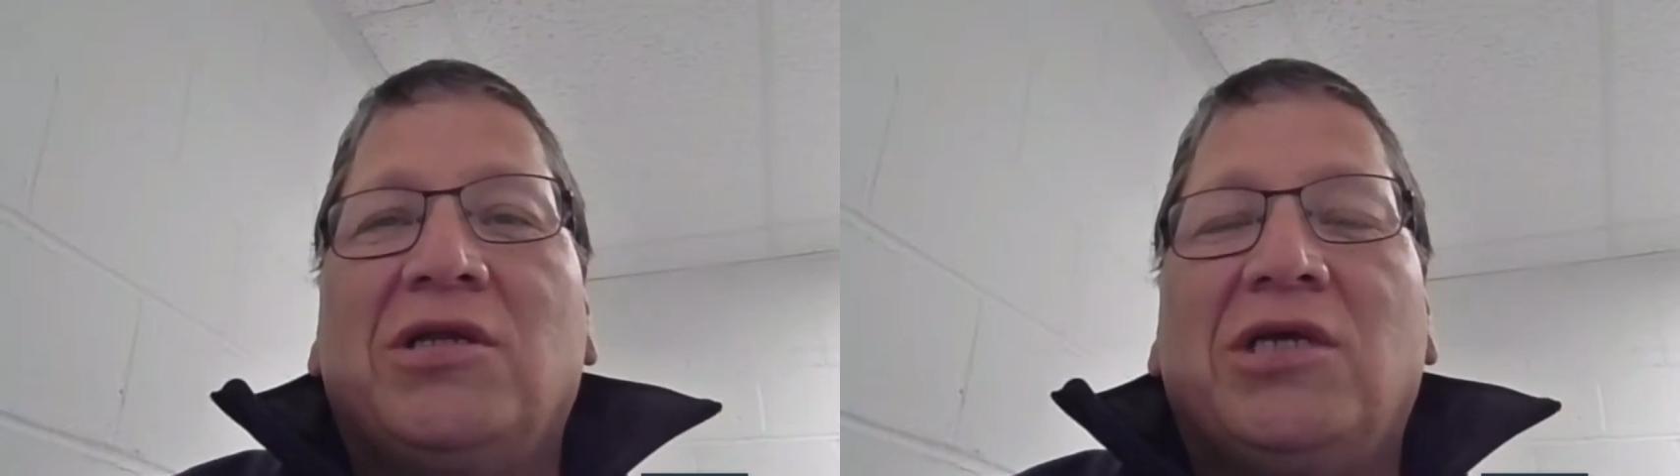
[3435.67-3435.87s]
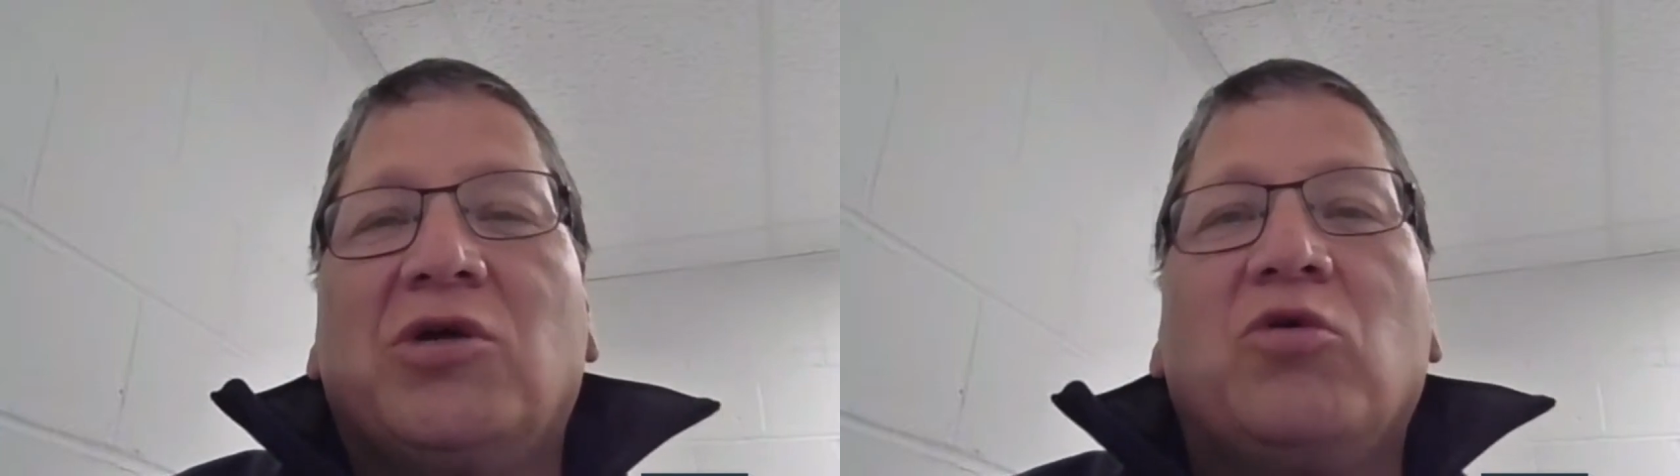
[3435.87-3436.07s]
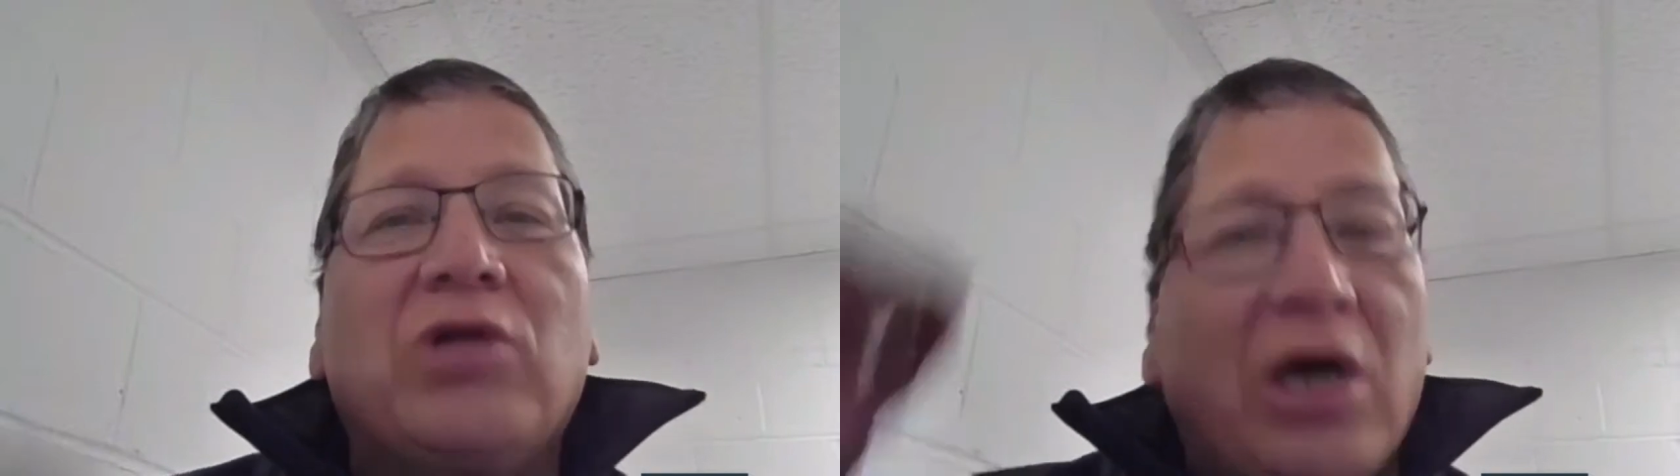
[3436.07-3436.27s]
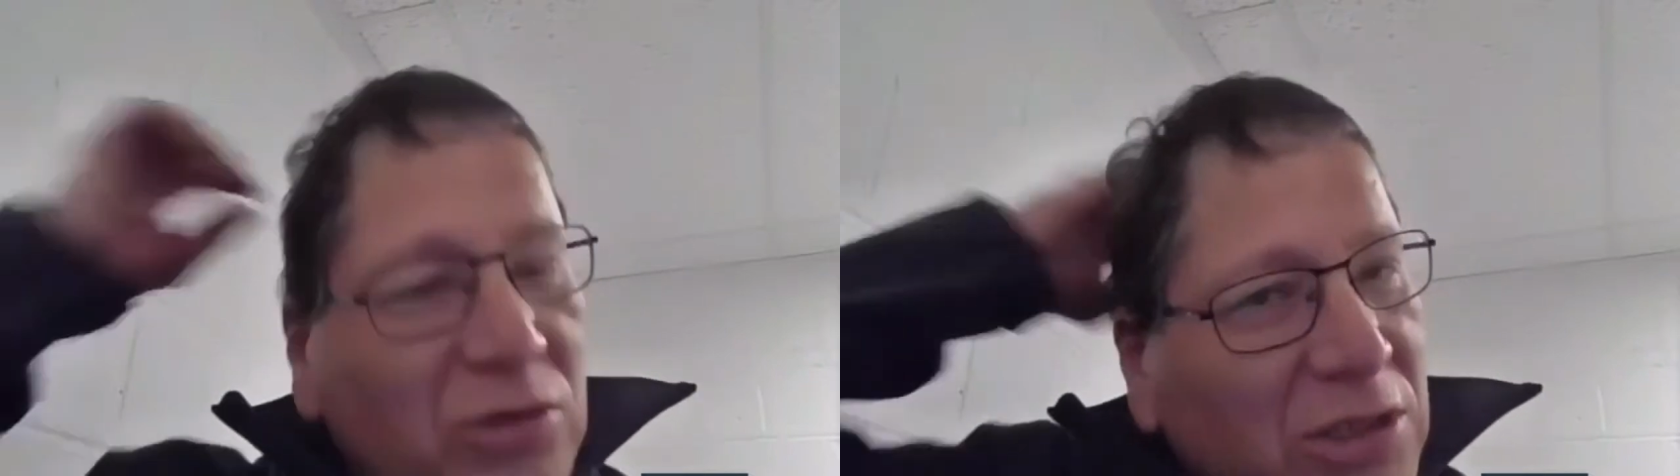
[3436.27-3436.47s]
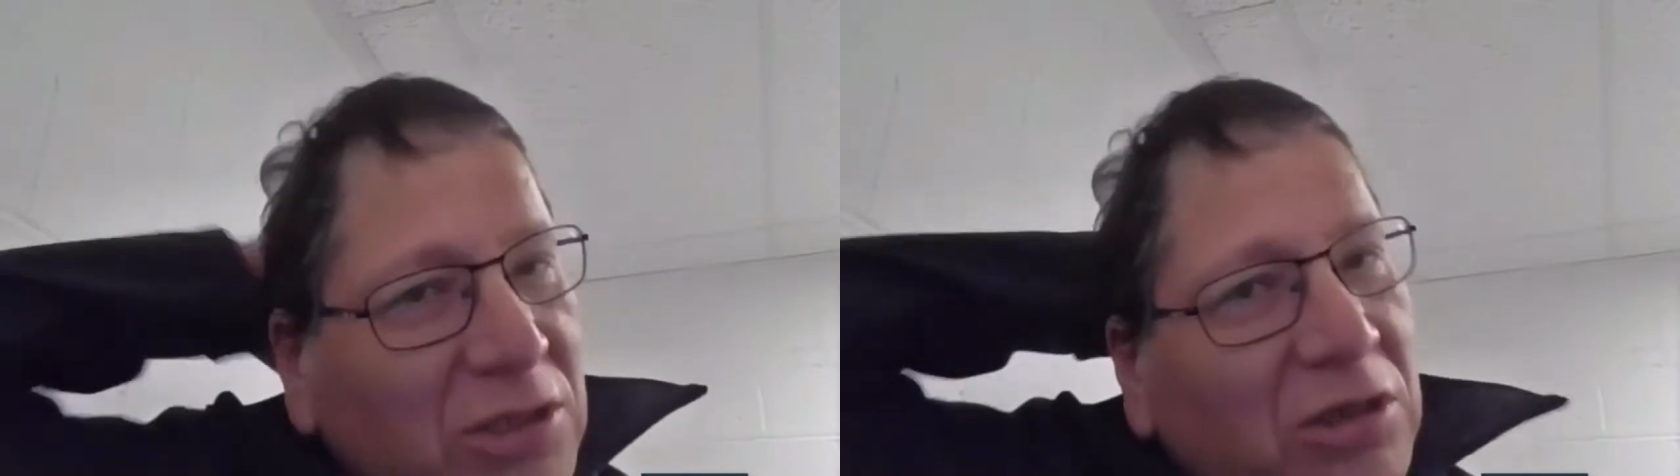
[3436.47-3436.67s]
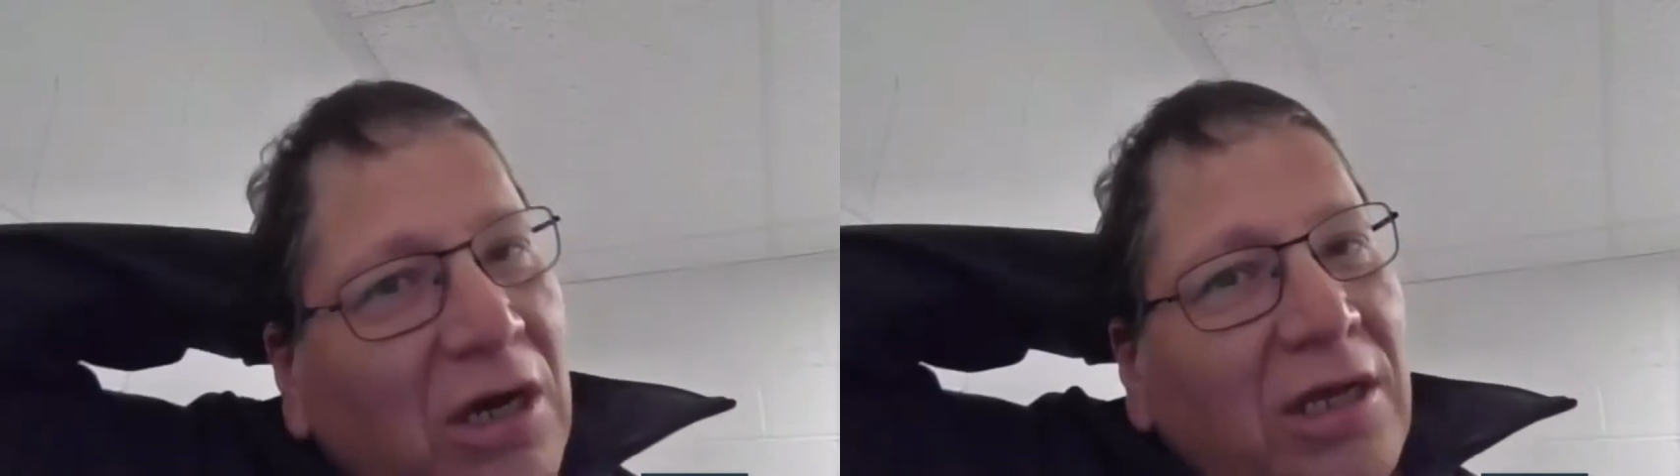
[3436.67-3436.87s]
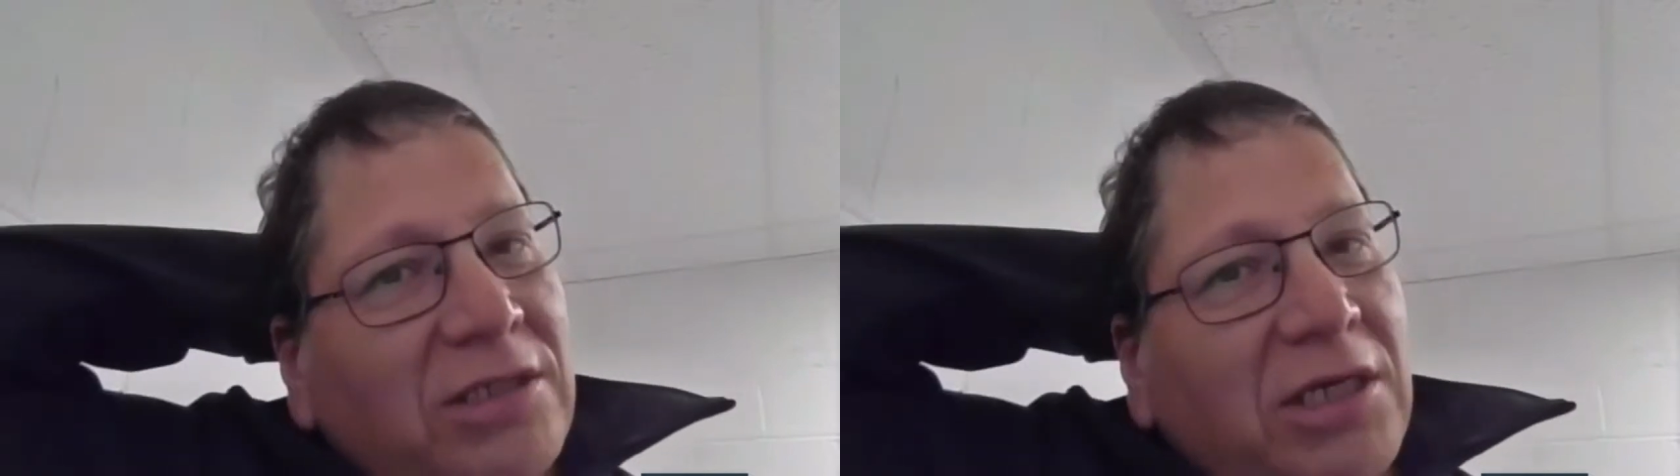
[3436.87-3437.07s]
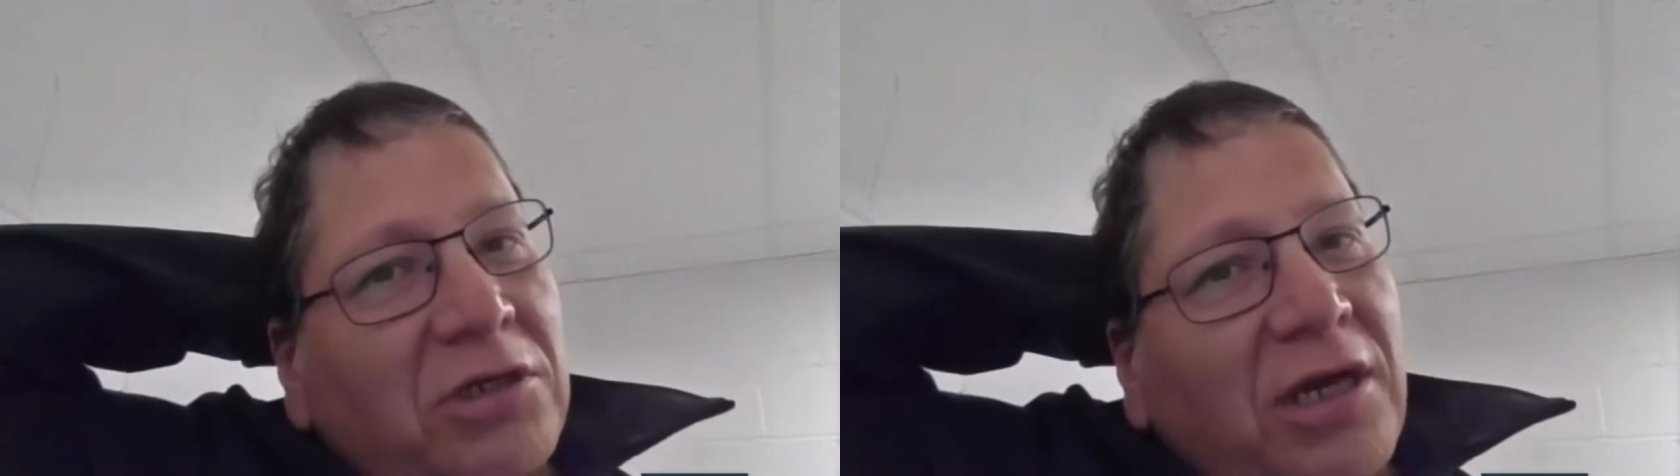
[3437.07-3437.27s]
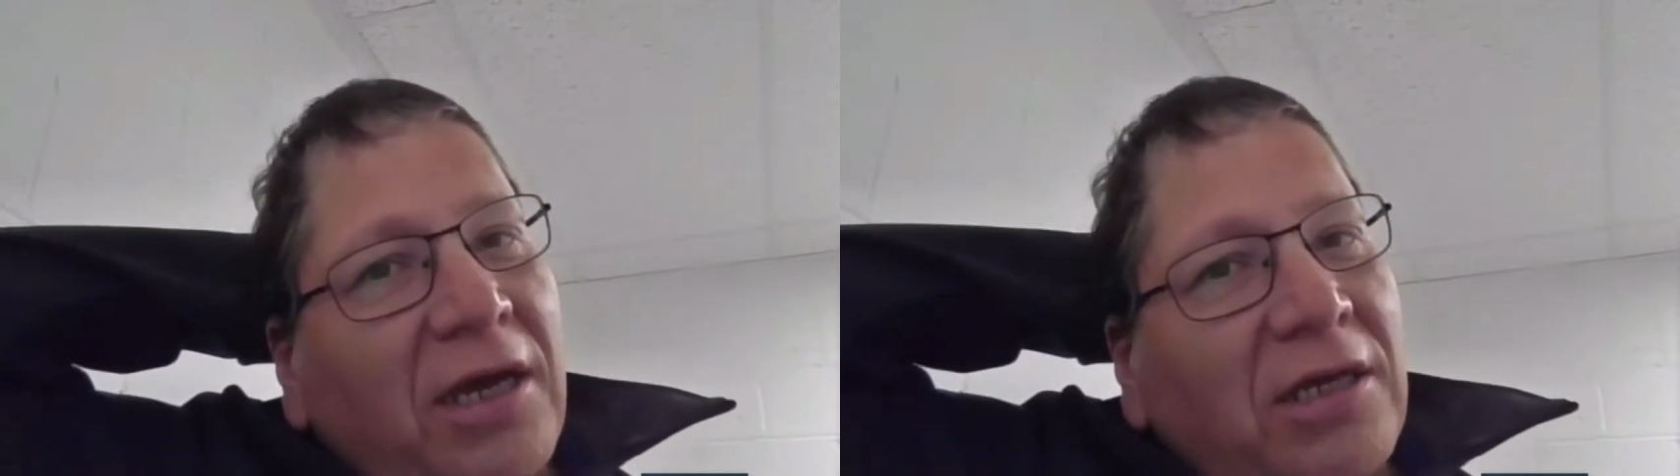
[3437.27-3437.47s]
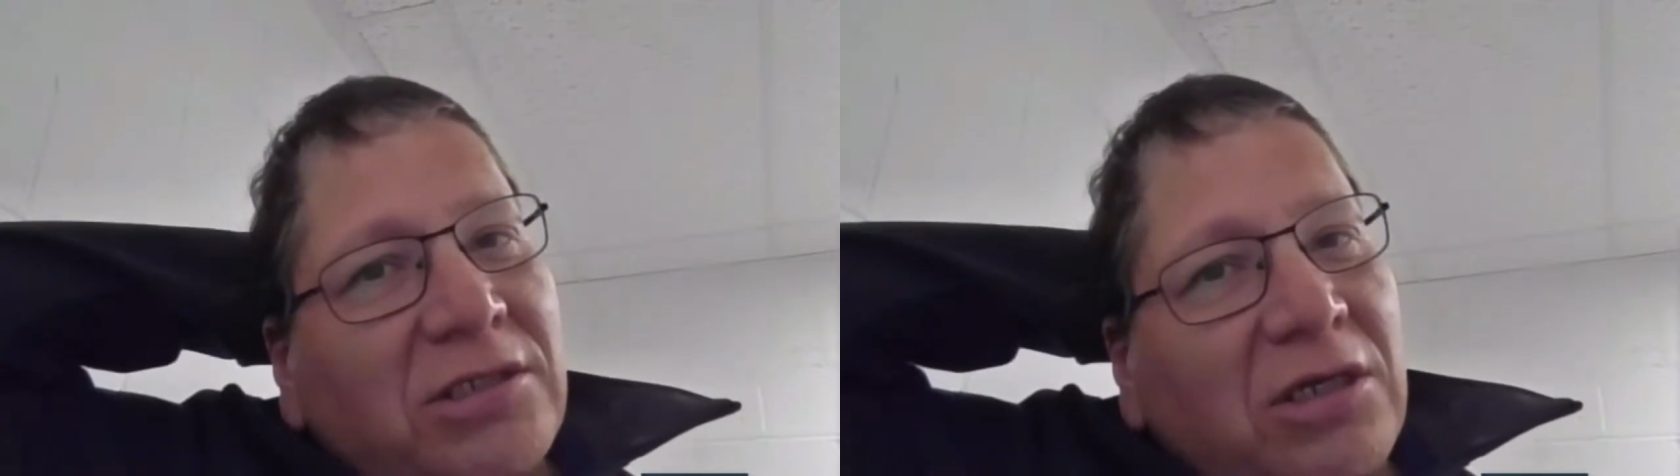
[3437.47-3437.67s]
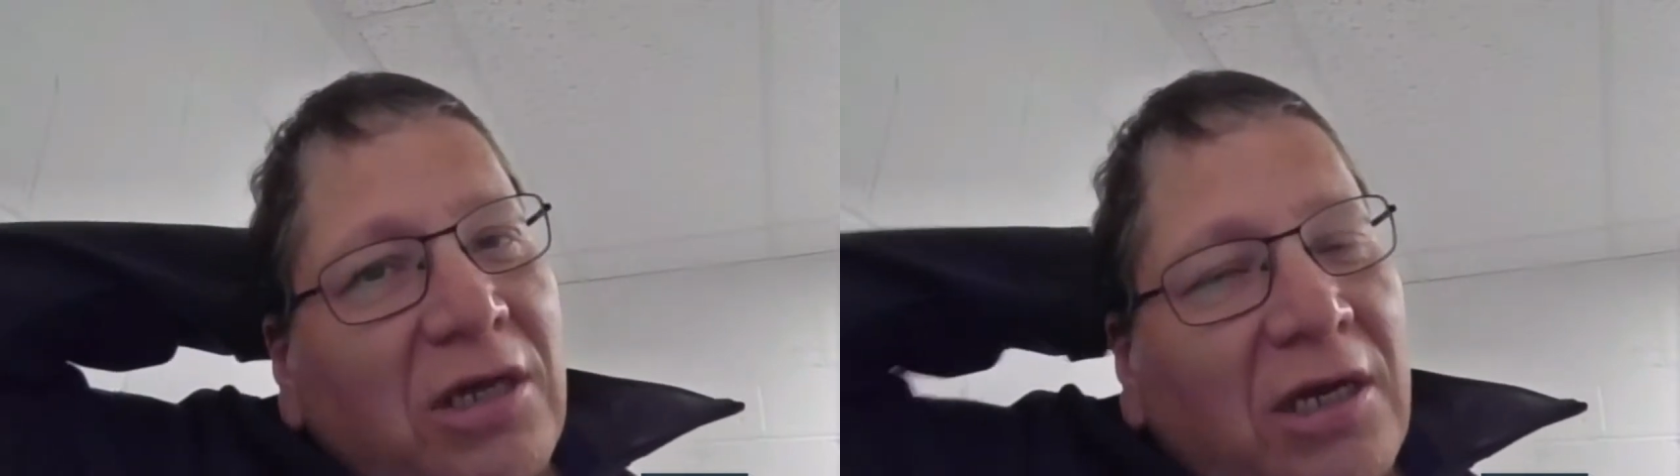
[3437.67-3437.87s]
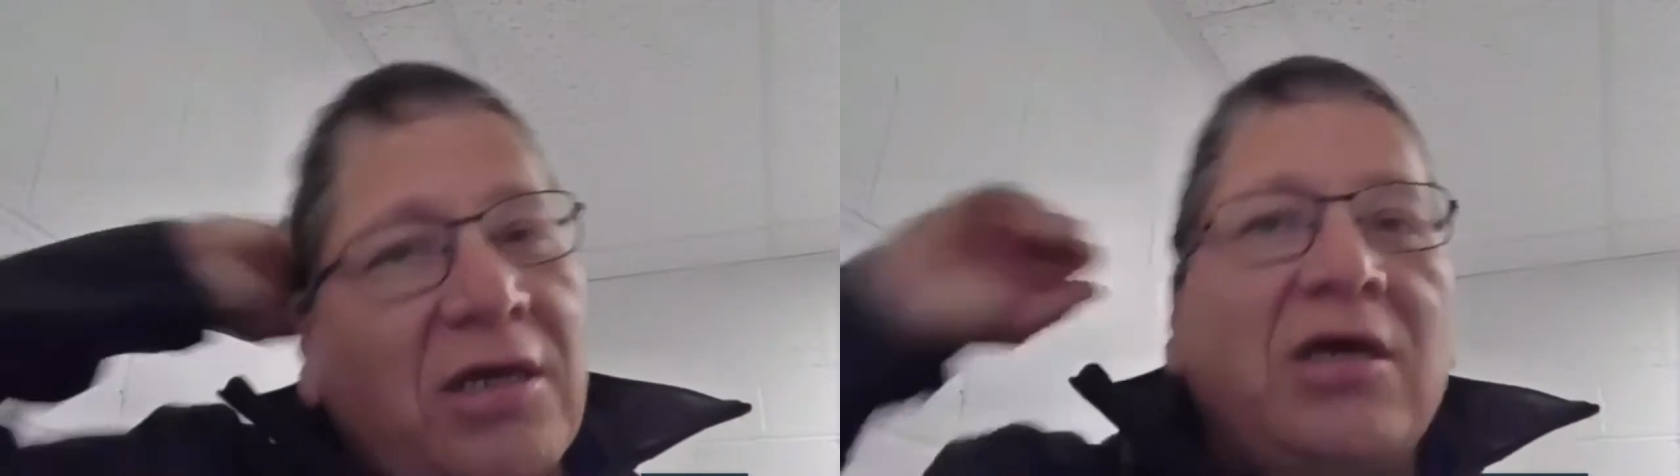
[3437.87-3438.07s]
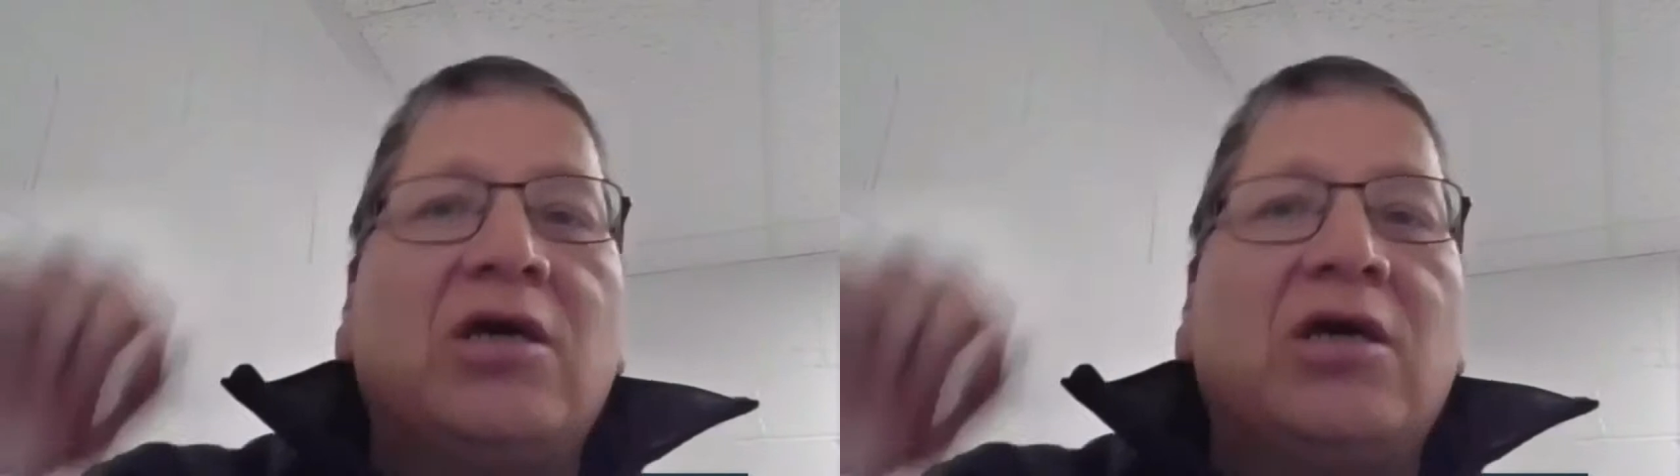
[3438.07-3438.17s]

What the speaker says: These are old houses. They're not as airtight as today.